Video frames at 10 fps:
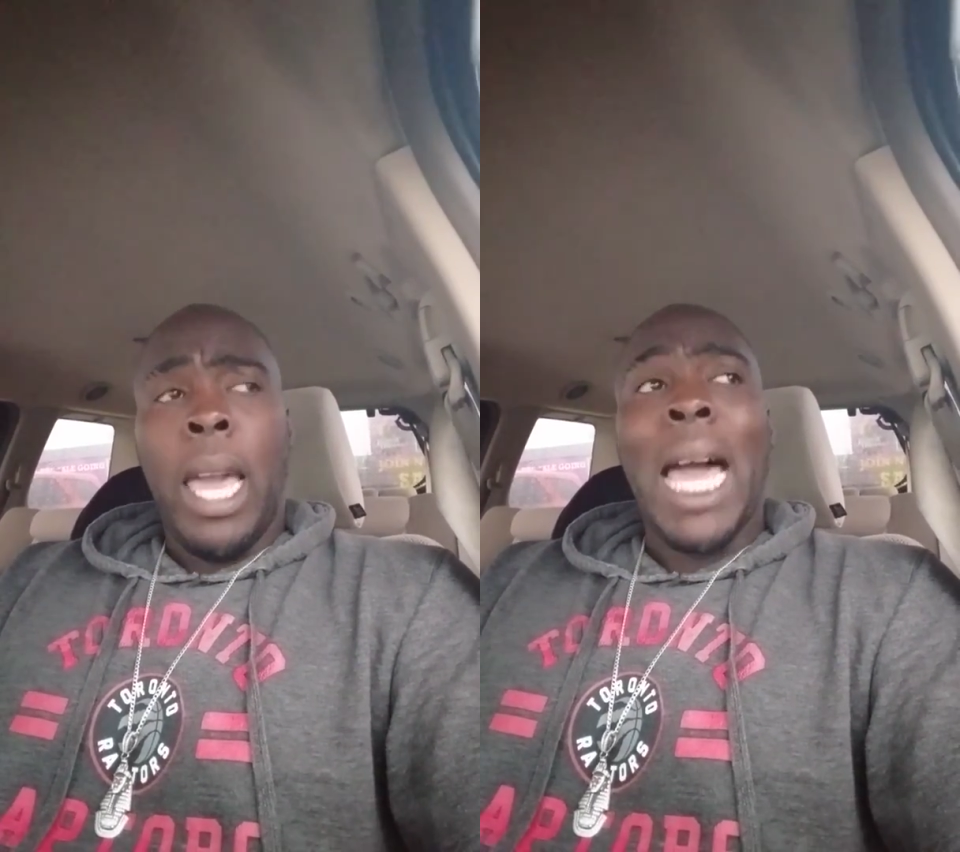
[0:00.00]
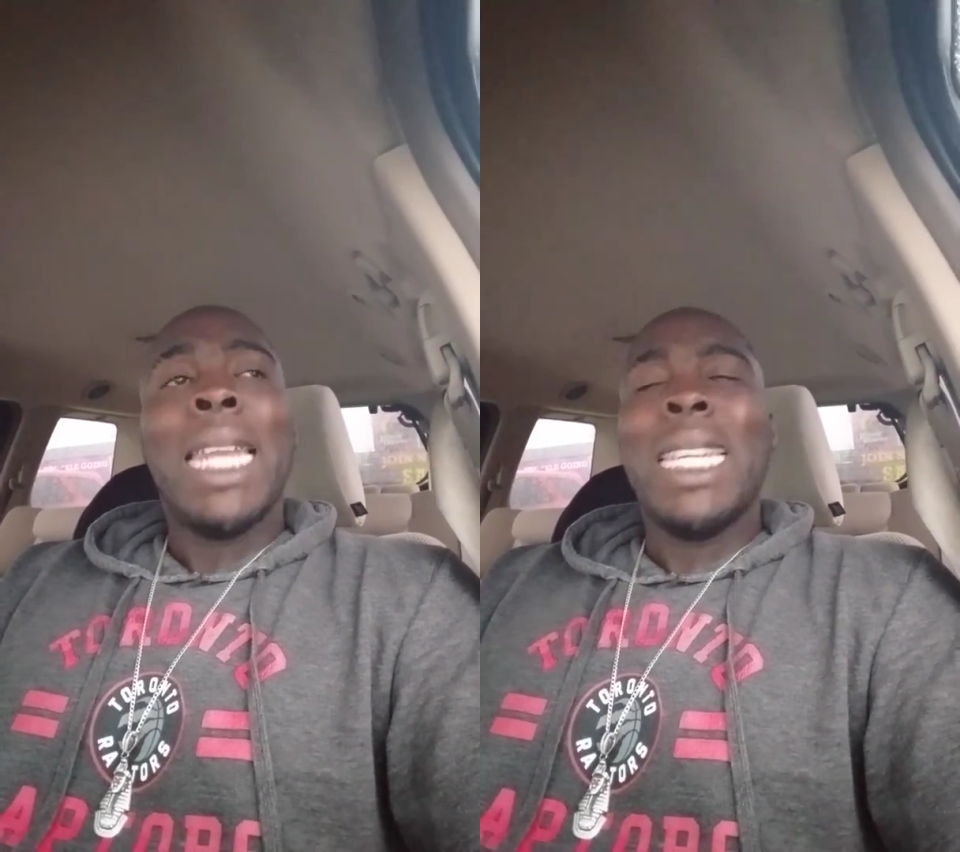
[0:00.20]

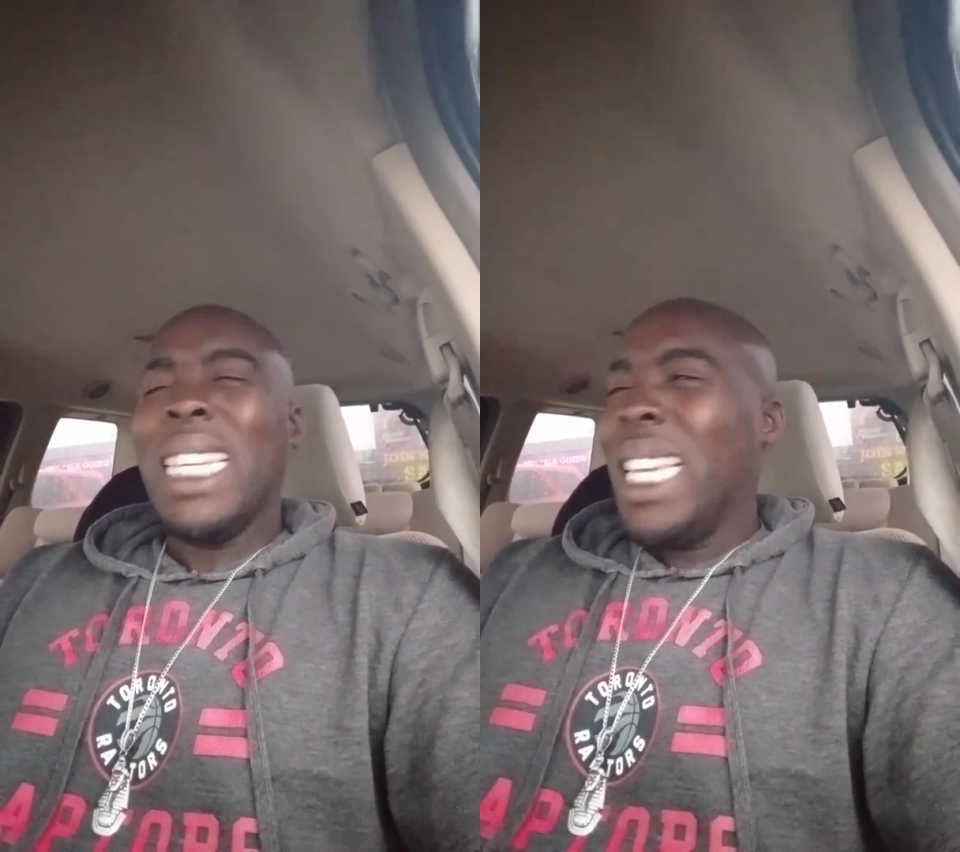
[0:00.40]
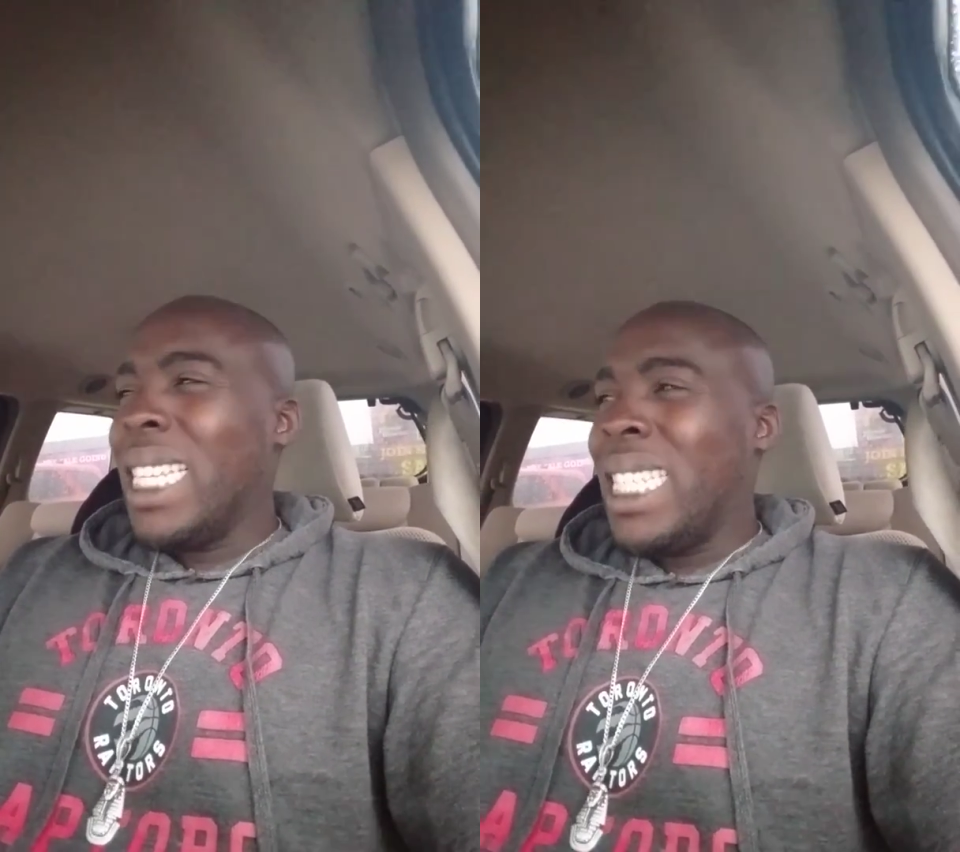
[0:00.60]
At
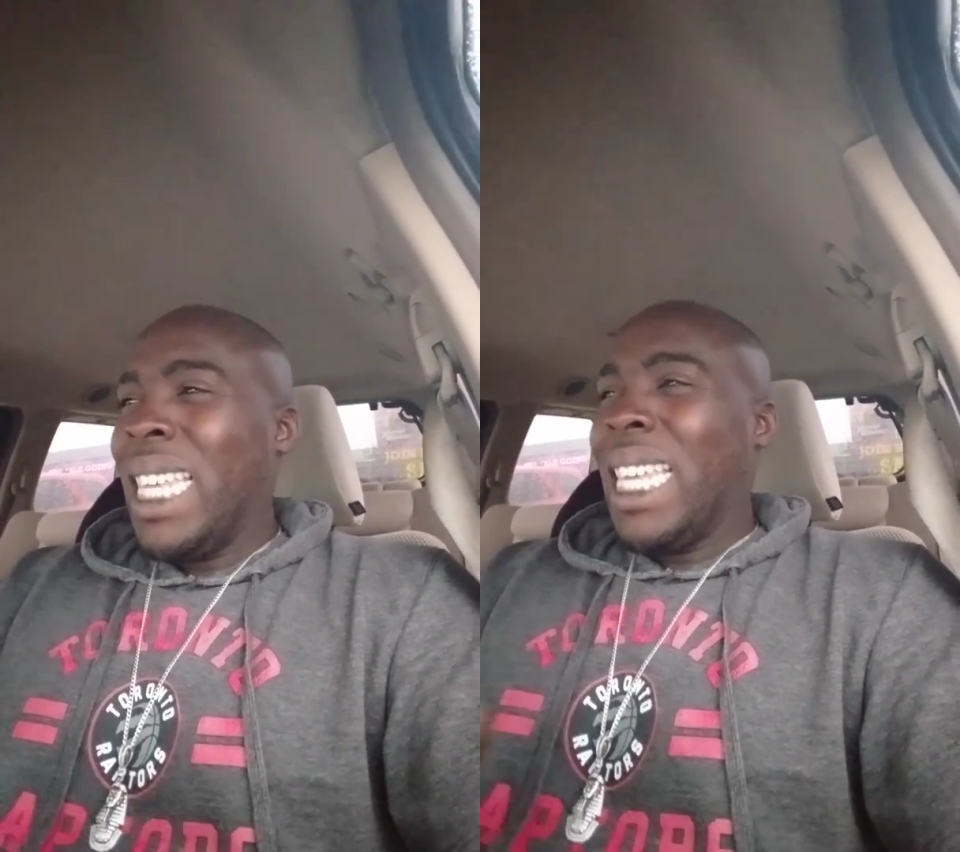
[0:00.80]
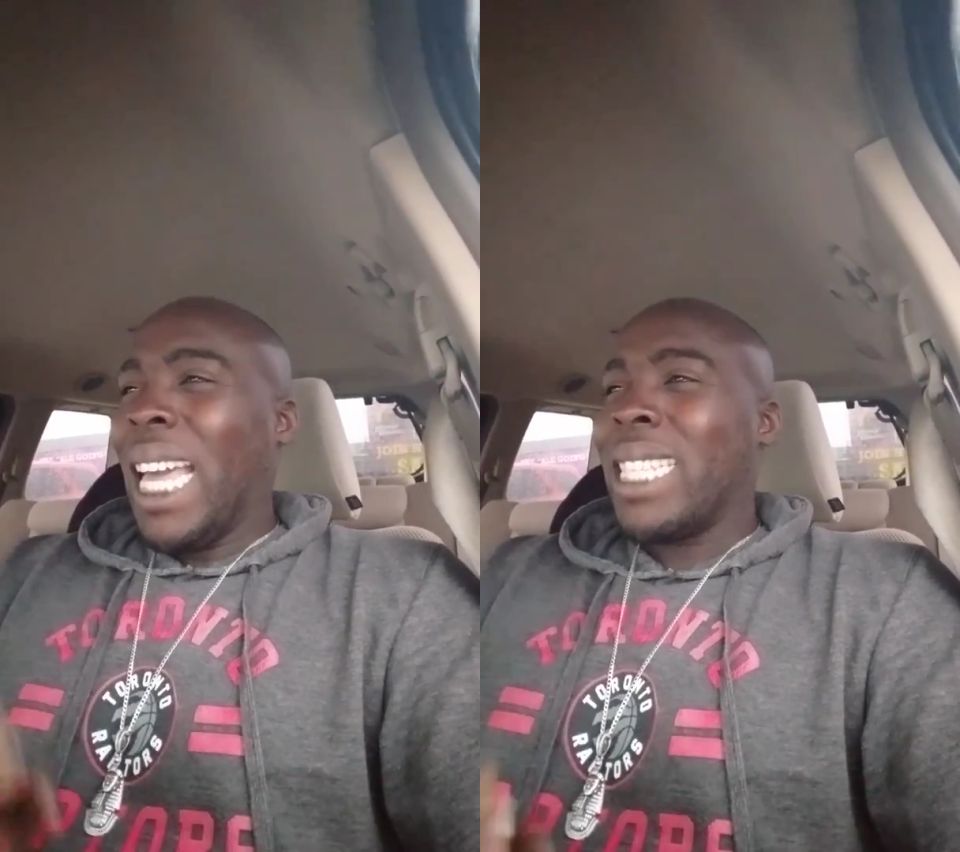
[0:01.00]
least
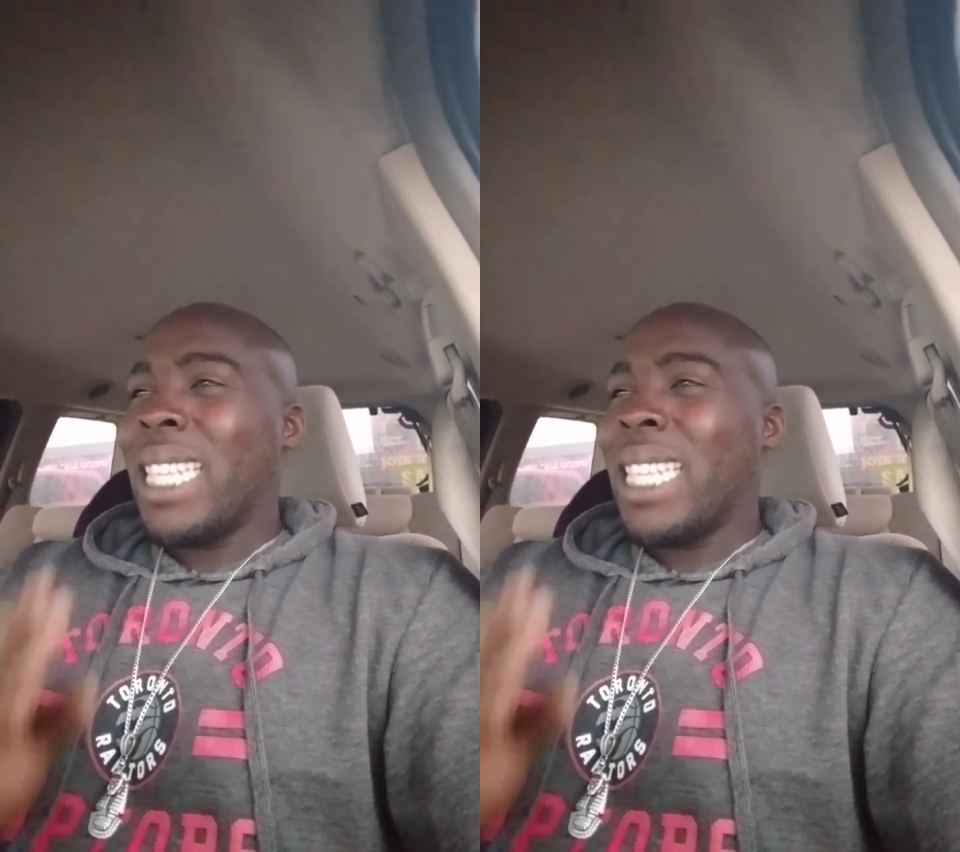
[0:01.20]
he gets